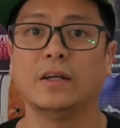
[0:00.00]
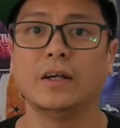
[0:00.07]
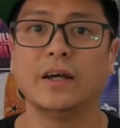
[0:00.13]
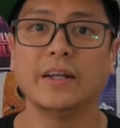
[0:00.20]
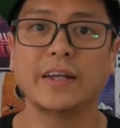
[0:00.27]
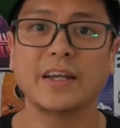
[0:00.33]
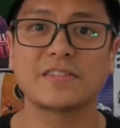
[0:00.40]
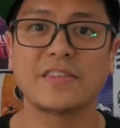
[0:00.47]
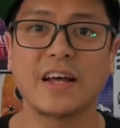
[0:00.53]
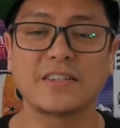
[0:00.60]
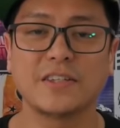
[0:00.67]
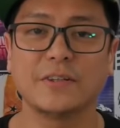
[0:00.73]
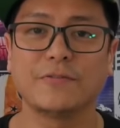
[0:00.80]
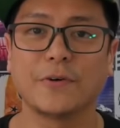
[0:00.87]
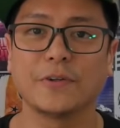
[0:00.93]
And I guess
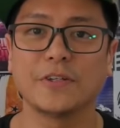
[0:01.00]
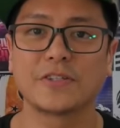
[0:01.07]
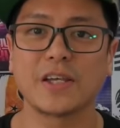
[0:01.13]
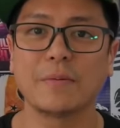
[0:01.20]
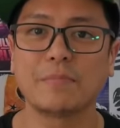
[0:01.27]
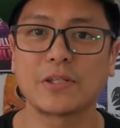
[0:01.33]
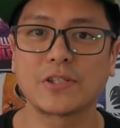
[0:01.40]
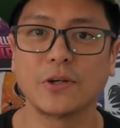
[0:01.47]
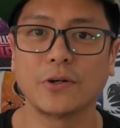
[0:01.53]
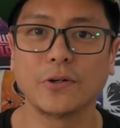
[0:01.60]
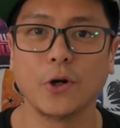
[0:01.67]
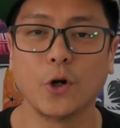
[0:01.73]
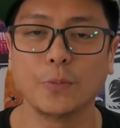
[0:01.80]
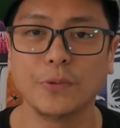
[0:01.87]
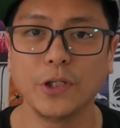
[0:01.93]
that's it for this episode.
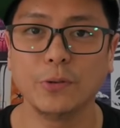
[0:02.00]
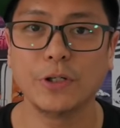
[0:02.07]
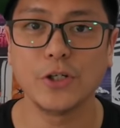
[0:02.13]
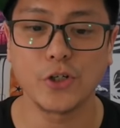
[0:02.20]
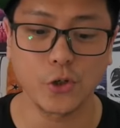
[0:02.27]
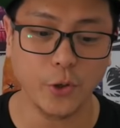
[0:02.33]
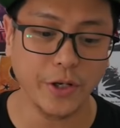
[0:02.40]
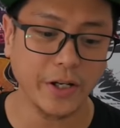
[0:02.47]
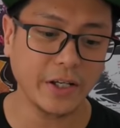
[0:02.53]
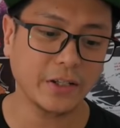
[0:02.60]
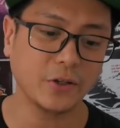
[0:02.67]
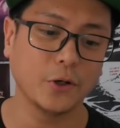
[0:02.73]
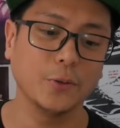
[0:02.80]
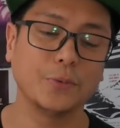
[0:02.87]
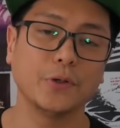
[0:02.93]
Hope you enjoyed
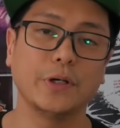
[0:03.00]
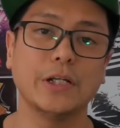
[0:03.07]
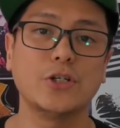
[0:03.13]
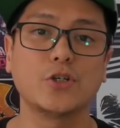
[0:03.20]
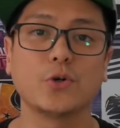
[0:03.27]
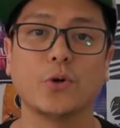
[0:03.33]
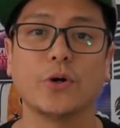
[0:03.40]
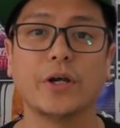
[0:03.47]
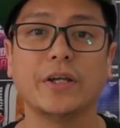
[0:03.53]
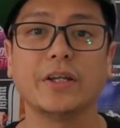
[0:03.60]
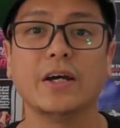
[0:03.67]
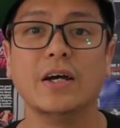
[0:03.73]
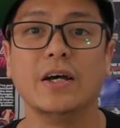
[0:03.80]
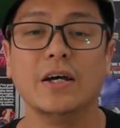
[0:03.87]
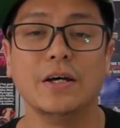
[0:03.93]
it. Hope you
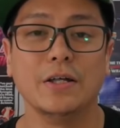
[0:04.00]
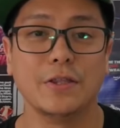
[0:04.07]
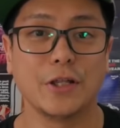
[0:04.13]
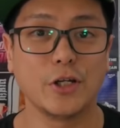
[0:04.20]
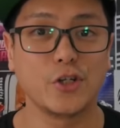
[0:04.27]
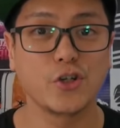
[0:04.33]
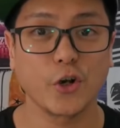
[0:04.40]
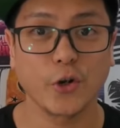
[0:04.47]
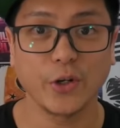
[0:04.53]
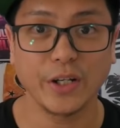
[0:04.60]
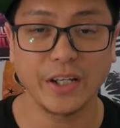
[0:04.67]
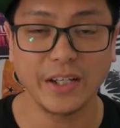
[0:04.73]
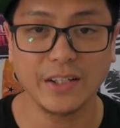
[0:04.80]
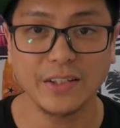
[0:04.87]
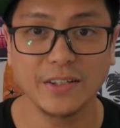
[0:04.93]
enjoyed the
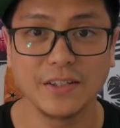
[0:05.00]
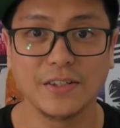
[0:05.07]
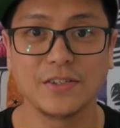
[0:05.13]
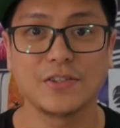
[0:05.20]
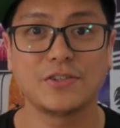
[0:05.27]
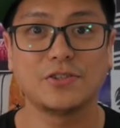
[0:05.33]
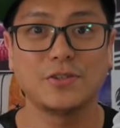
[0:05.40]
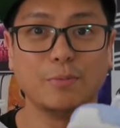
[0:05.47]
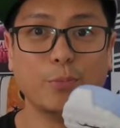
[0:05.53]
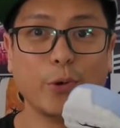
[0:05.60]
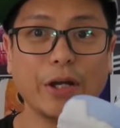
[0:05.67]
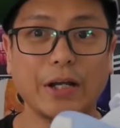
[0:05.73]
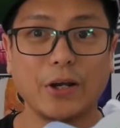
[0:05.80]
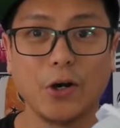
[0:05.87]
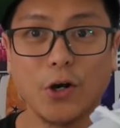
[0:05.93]
journey to
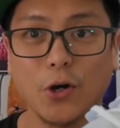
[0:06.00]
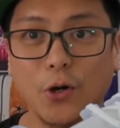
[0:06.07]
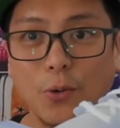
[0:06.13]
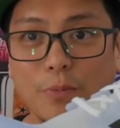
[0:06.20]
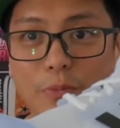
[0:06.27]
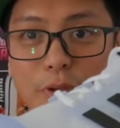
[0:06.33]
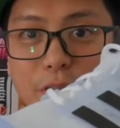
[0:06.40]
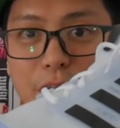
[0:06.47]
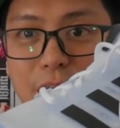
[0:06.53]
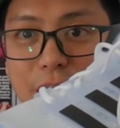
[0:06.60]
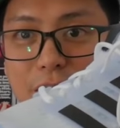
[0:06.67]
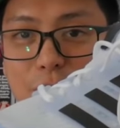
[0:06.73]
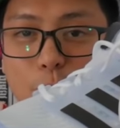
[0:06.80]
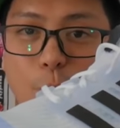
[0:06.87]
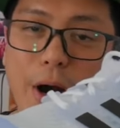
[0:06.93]
bring home
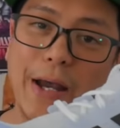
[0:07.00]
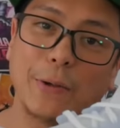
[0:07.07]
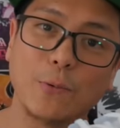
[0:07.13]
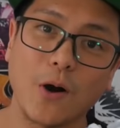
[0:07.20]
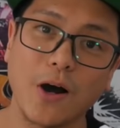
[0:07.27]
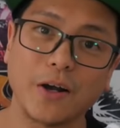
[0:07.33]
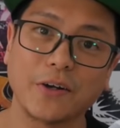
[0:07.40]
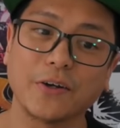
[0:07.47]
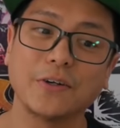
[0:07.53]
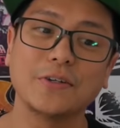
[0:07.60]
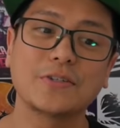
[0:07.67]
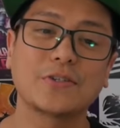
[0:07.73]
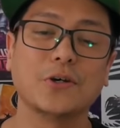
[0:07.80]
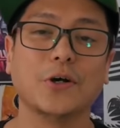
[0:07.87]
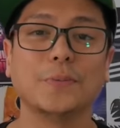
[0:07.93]
these White
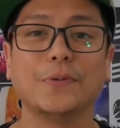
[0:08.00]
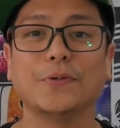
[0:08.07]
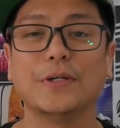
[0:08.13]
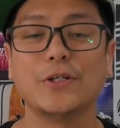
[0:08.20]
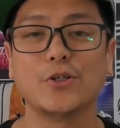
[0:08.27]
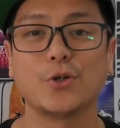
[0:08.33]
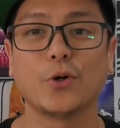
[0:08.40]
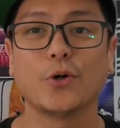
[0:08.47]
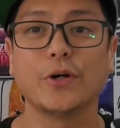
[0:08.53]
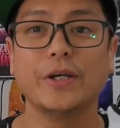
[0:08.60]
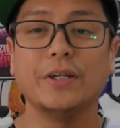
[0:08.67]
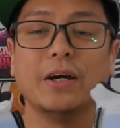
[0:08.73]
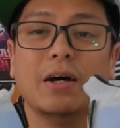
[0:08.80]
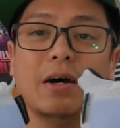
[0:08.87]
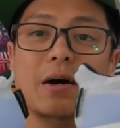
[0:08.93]
Walkers. Hope you
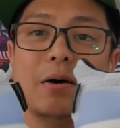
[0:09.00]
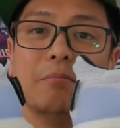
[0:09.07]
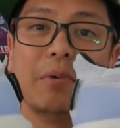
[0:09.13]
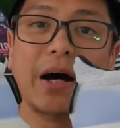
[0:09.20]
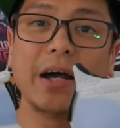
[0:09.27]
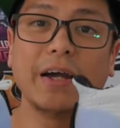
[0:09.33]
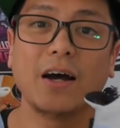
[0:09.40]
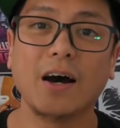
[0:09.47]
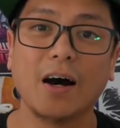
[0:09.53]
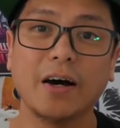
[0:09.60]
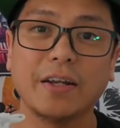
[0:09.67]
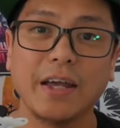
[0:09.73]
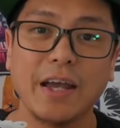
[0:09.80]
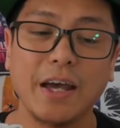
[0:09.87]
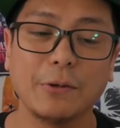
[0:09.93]
enjoyed my
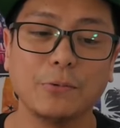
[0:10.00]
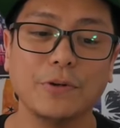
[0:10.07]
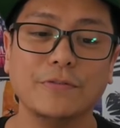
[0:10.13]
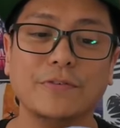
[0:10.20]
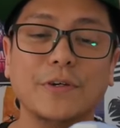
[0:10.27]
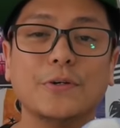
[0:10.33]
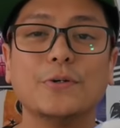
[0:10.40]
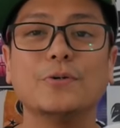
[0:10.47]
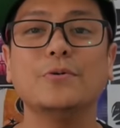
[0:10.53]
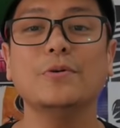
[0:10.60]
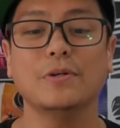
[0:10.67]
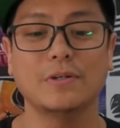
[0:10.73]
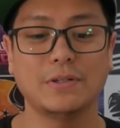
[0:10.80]
on-hand review.